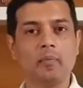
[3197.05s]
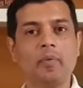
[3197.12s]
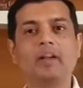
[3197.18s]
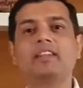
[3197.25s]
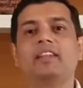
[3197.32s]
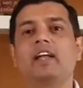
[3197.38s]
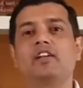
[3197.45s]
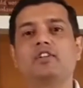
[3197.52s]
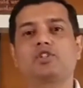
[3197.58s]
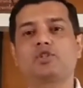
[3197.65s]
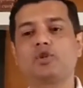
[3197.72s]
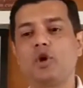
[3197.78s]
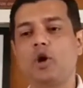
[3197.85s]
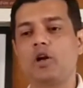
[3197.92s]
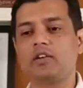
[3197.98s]
But that
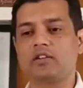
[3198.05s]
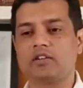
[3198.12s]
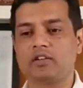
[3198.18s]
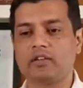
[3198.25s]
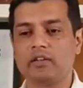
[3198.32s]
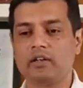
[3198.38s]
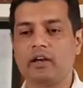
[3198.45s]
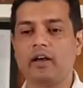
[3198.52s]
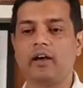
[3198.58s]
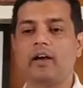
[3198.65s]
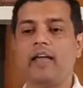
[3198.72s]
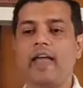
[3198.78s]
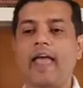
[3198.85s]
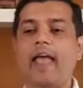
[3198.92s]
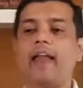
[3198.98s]
is not
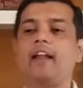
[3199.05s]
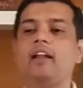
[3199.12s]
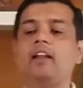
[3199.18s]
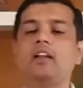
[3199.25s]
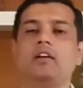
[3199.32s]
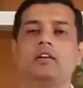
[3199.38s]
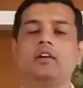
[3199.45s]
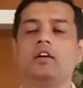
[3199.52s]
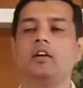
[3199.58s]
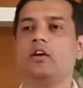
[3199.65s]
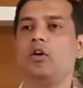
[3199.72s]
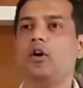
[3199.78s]
an end